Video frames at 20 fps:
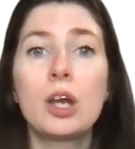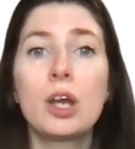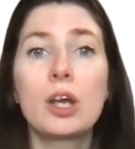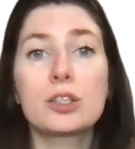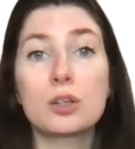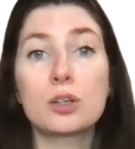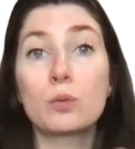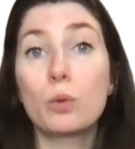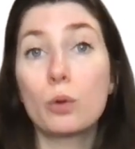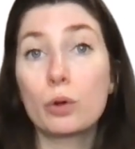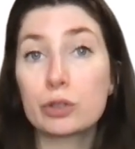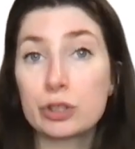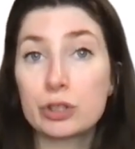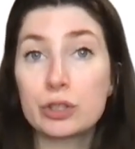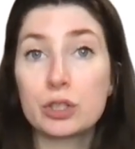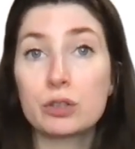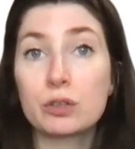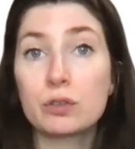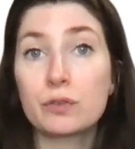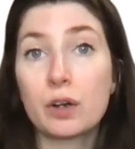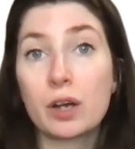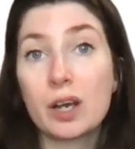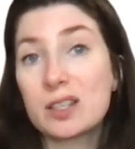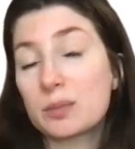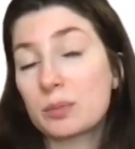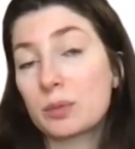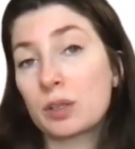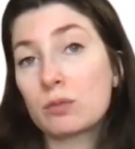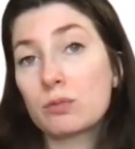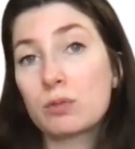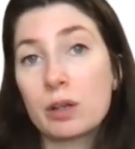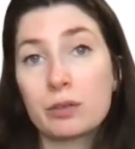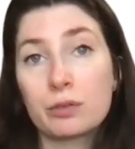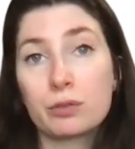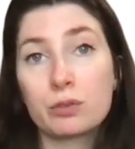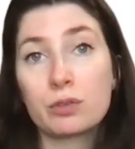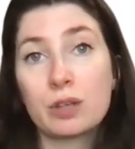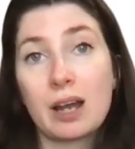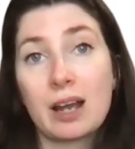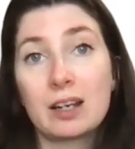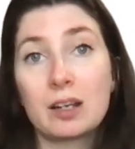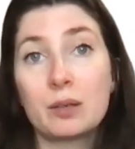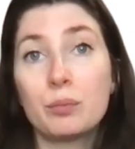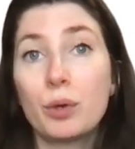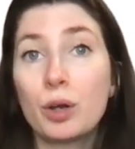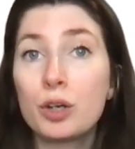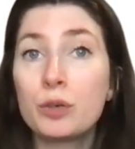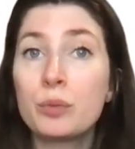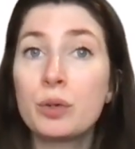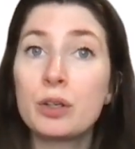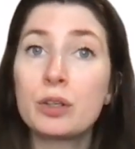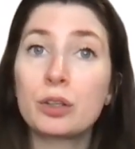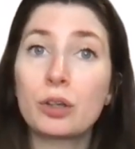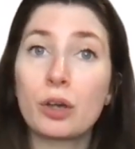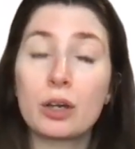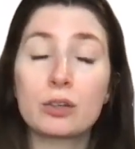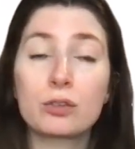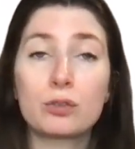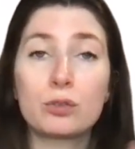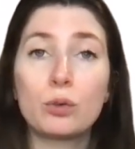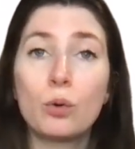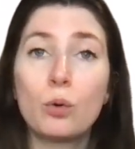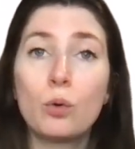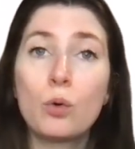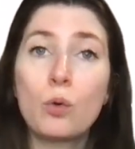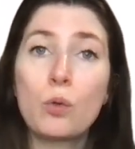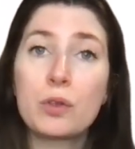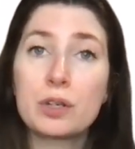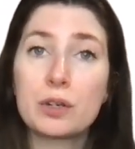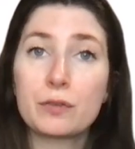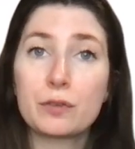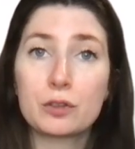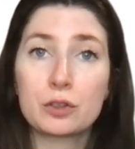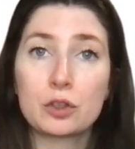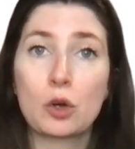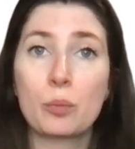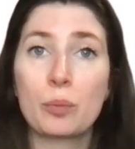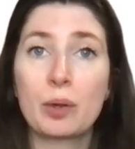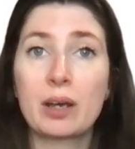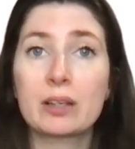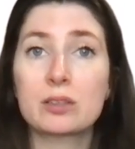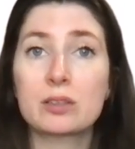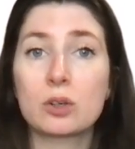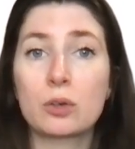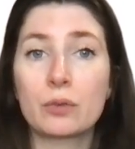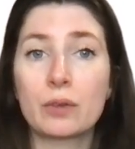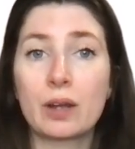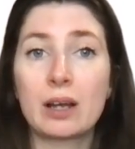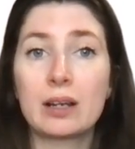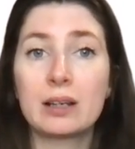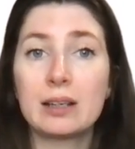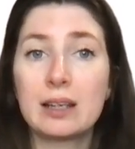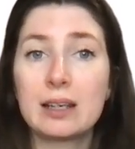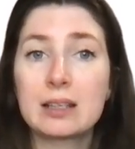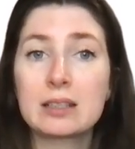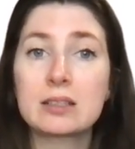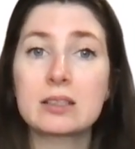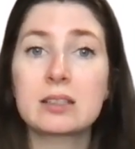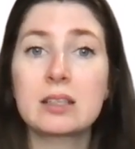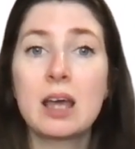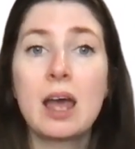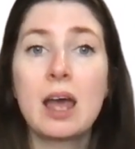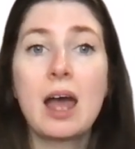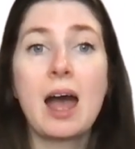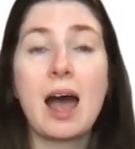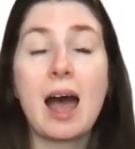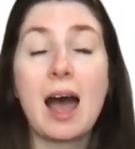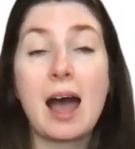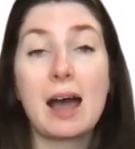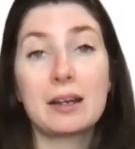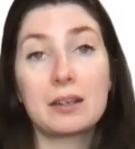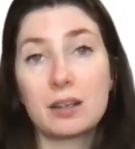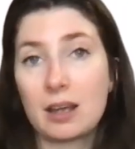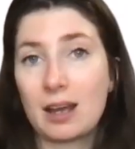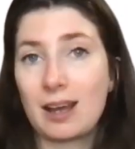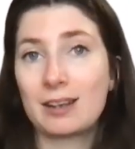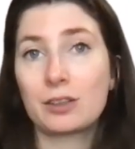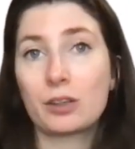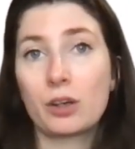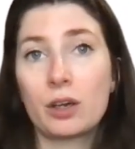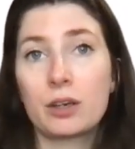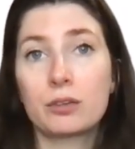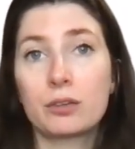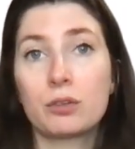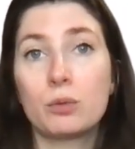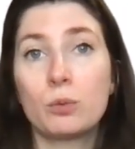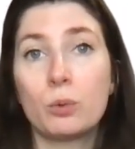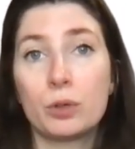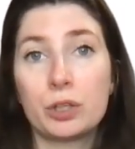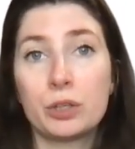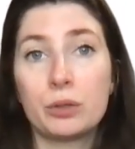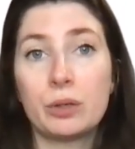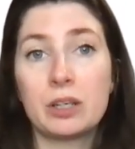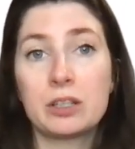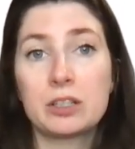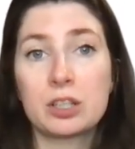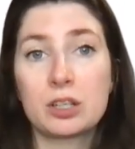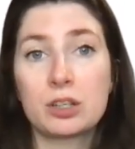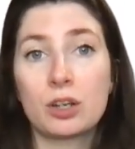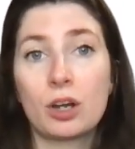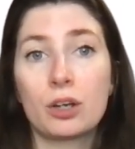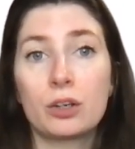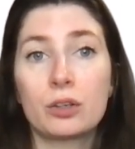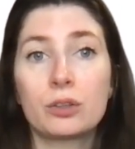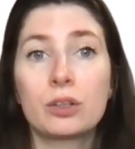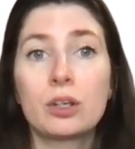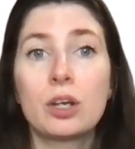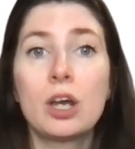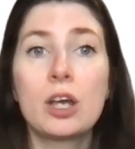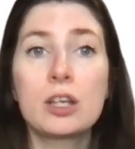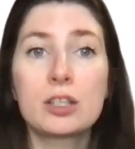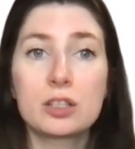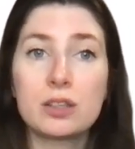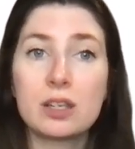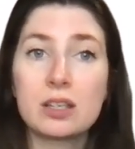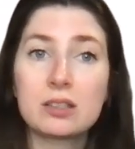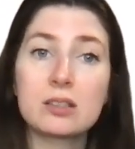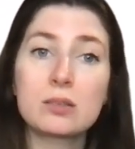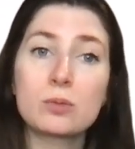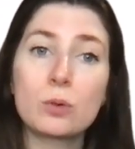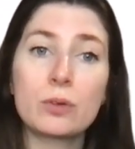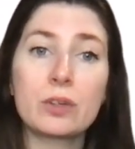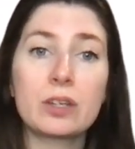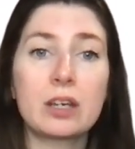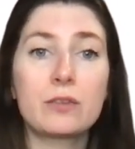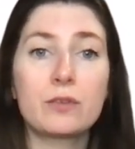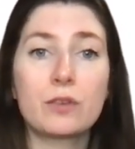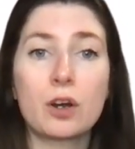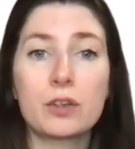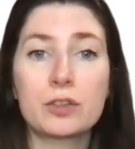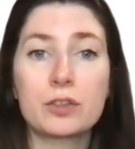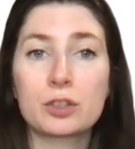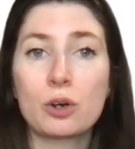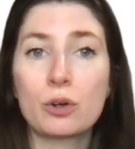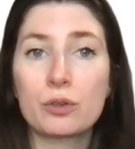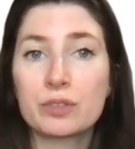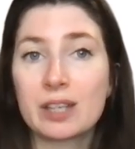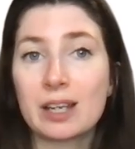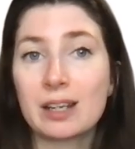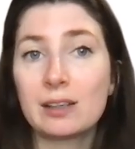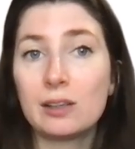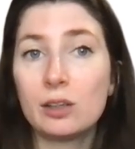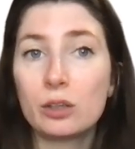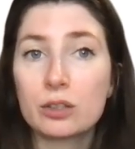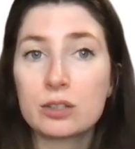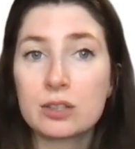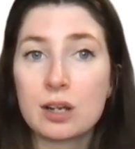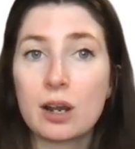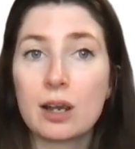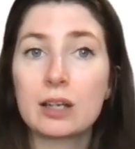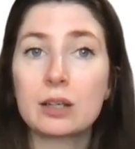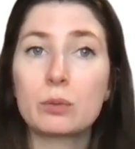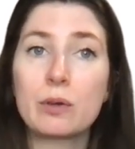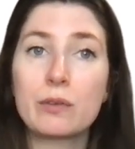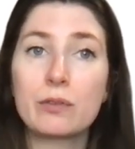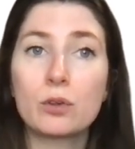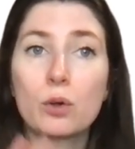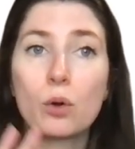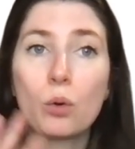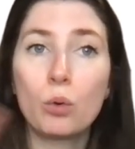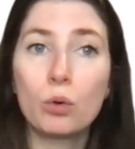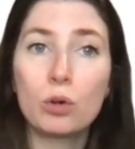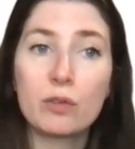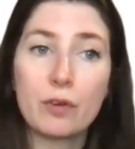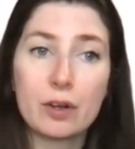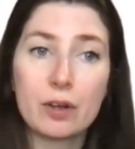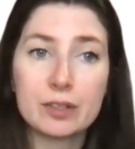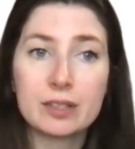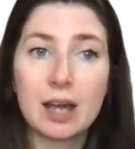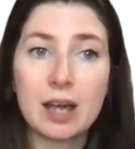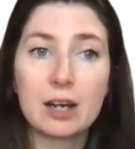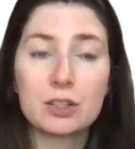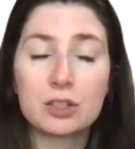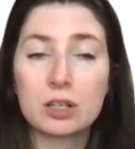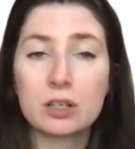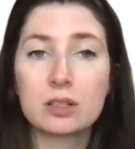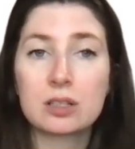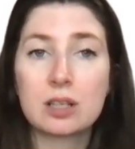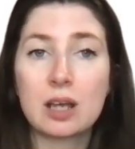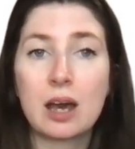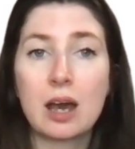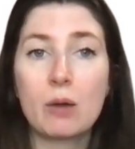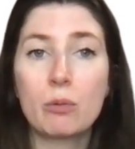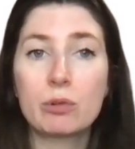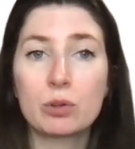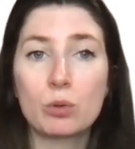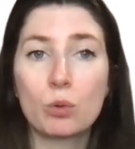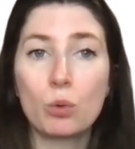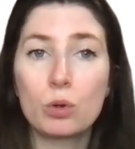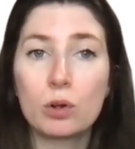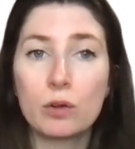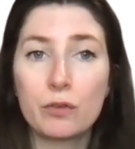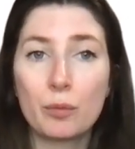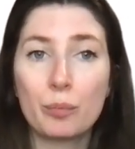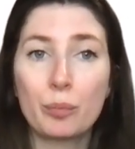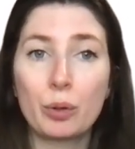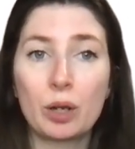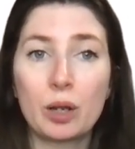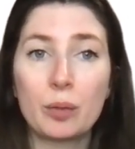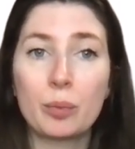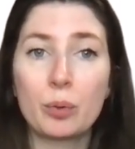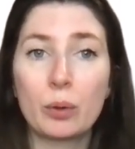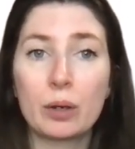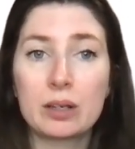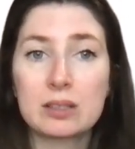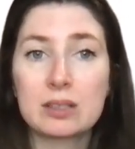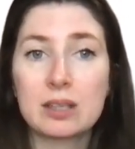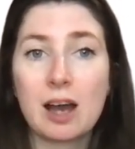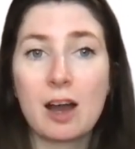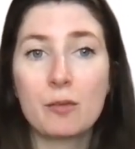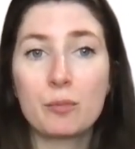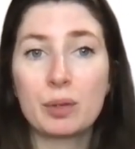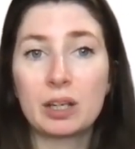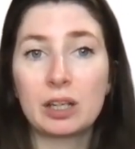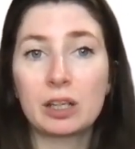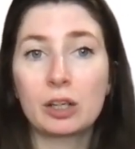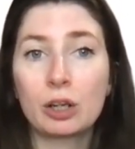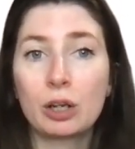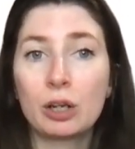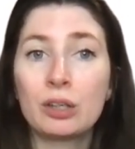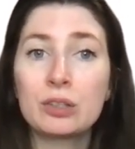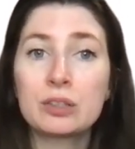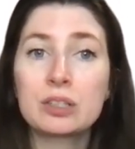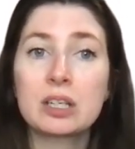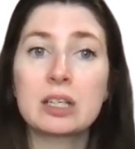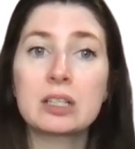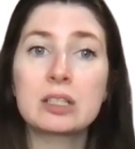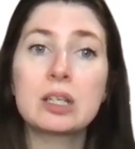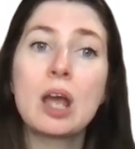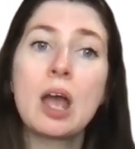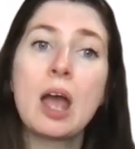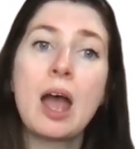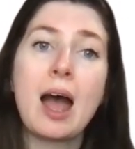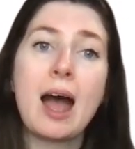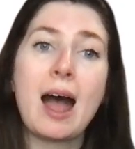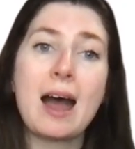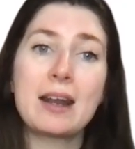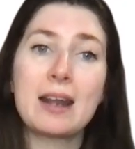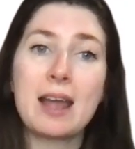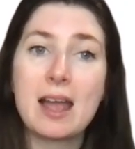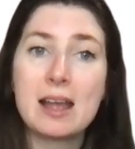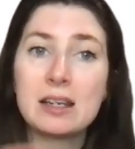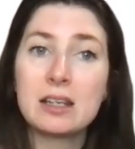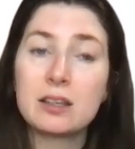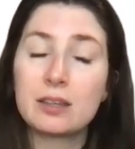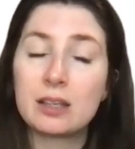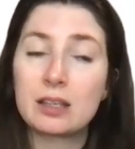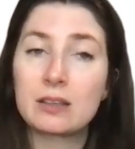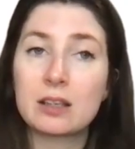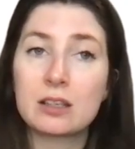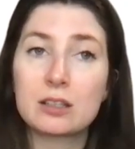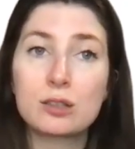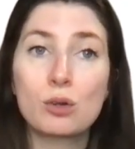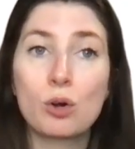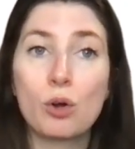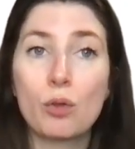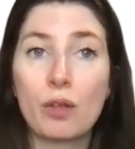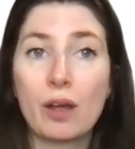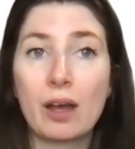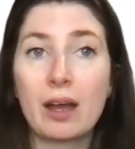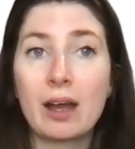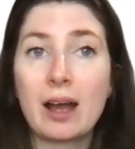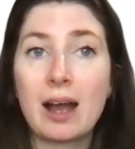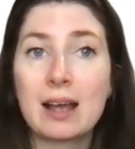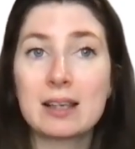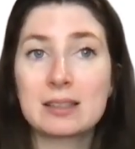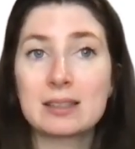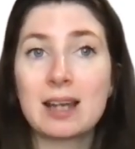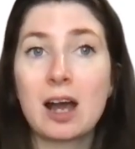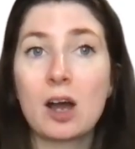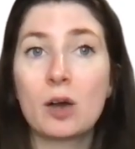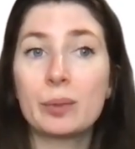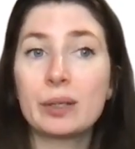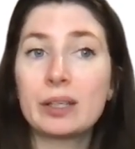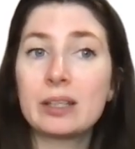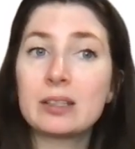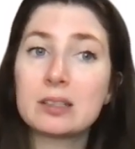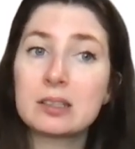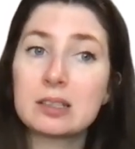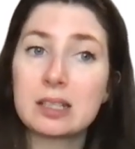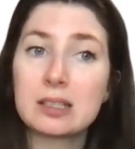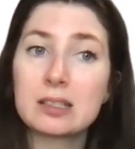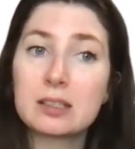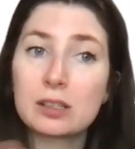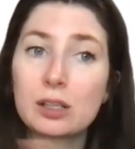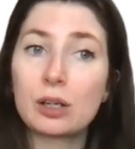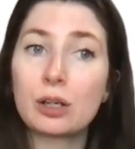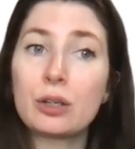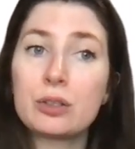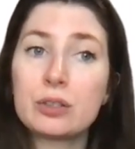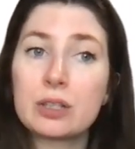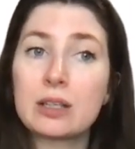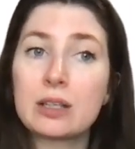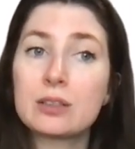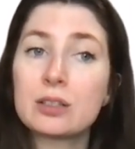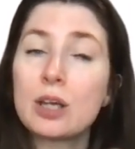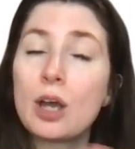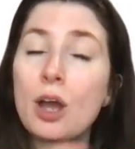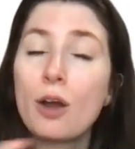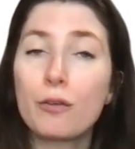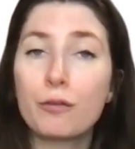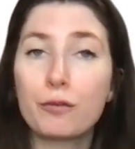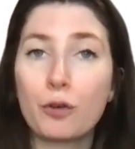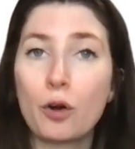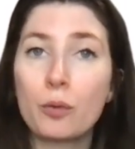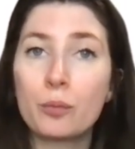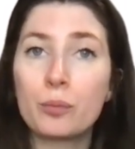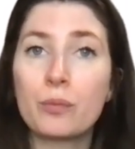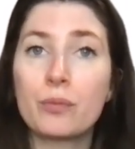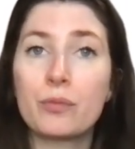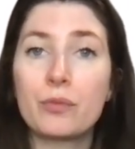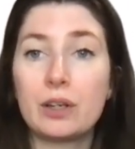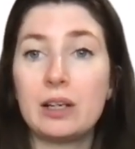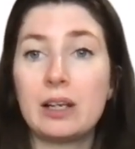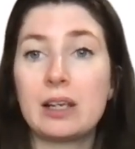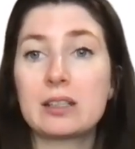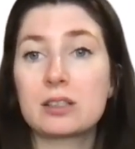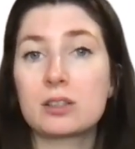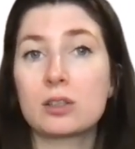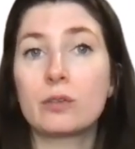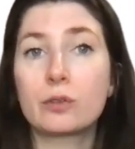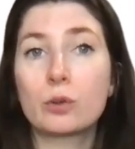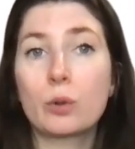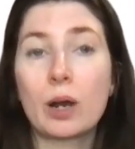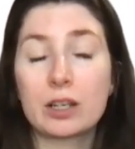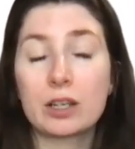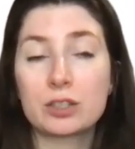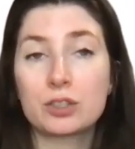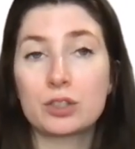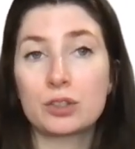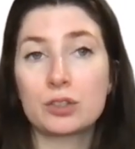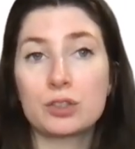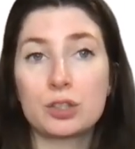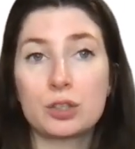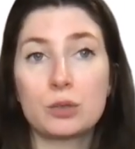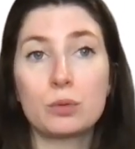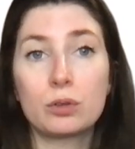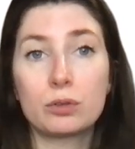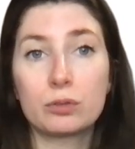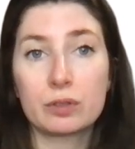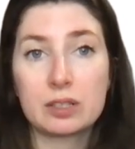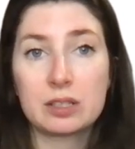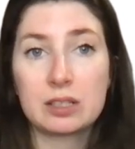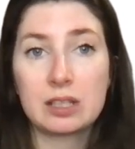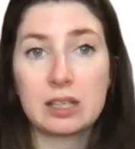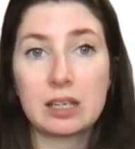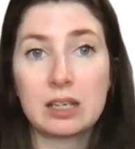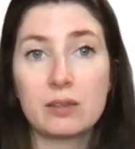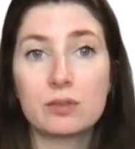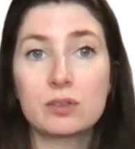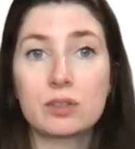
So what should you revise? I'm going to run through that in a moment, going through all the different topics on that list and going through what you need to know. So this is what the advanced content looks like. We've got all of our sections there with all of the bullet points that have been included, and anything that's not there has now been discluded from the list of questions you will receive.